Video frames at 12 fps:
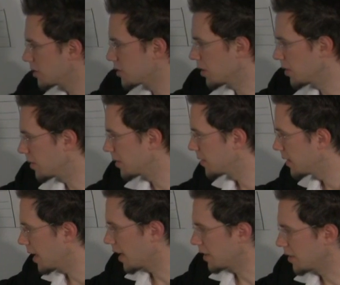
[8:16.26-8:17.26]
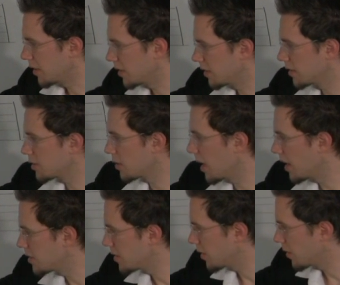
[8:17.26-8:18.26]
So yeah, you can. So
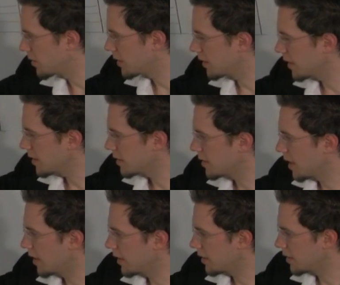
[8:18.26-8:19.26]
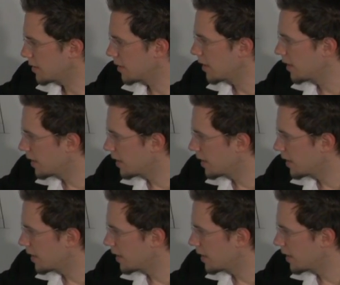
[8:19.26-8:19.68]
as you go into this, now you can